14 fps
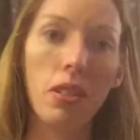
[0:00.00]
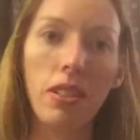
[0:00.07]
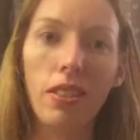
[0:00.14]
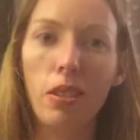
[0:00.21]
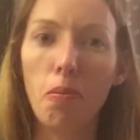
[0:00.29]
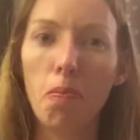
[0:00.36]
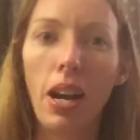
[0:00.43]
when
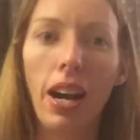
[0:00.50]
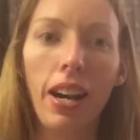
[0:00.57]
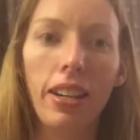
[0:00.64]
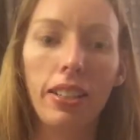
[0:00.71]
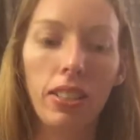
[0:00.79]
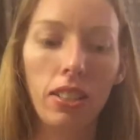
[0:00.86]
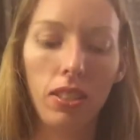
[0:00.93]
you buy
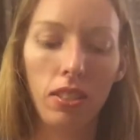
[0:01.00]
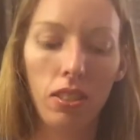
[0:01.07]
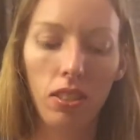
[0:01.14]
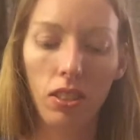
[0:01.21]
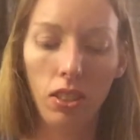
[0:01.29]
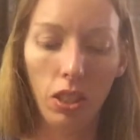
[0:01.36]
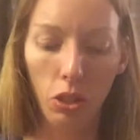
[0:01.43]

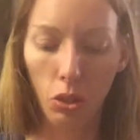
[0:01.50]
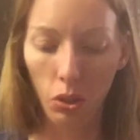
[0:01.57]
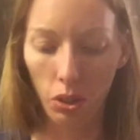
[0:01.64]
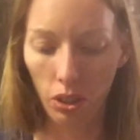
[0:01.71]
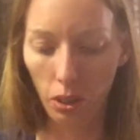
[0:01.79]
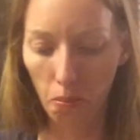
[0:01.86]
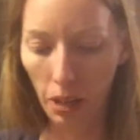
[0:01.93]
a
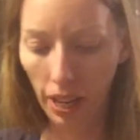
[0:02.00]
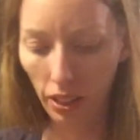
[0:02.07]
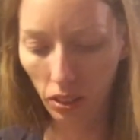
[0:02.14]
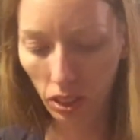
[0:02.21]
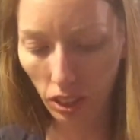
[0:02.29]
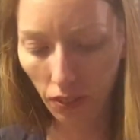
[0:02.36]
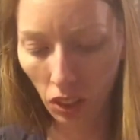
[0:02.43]
certain
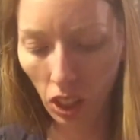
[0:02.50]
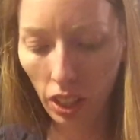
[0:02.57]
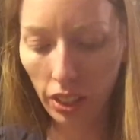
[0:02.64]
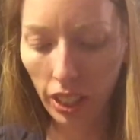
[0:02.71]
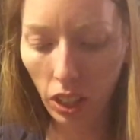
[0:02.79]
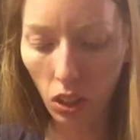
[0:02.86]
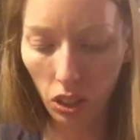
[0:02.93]
amount.
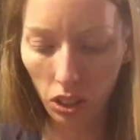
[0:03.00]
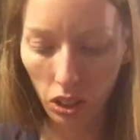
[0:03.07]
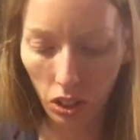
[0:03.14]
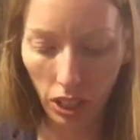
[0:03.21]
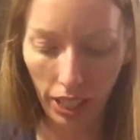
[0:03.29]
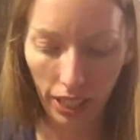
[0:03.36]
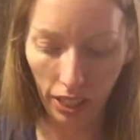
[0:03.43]
They
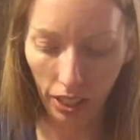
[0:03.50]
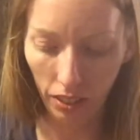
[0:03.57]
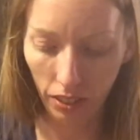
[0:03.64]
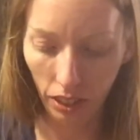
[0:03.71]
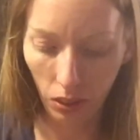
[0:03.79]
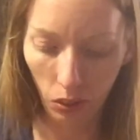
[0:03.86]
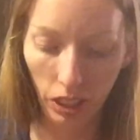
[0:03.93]
also have,
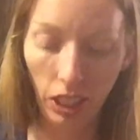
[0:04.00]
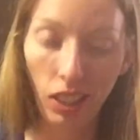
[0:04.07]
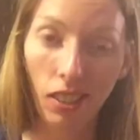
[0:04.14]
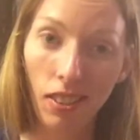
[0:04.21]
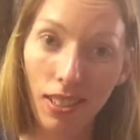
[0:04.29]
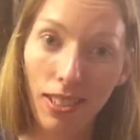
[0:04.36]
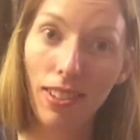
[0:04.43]
which,
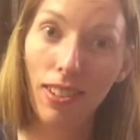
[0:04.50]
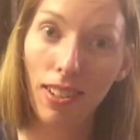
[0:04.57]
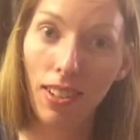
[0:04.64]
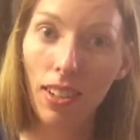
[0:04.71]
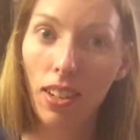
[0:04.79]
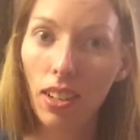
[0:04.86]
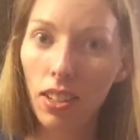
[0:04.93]

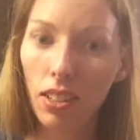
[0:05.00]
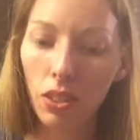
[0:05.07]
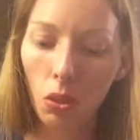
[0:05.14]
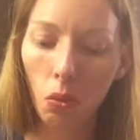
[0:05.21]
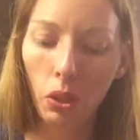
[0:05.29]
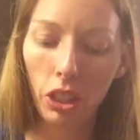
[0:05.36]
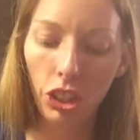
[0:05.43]

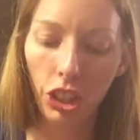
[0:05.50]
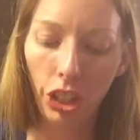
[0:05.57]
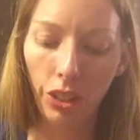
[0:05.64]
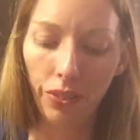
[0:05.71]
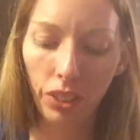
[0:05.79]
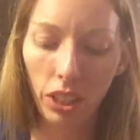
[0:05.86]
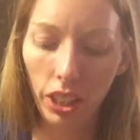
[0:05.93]
what you
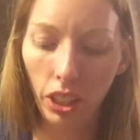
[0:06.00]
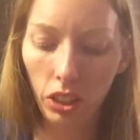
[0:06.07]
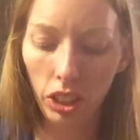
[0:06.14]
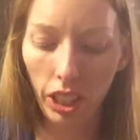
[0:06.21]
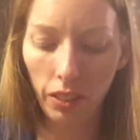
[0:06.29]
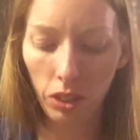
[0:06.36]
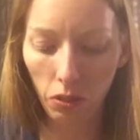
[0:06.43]
know, they also have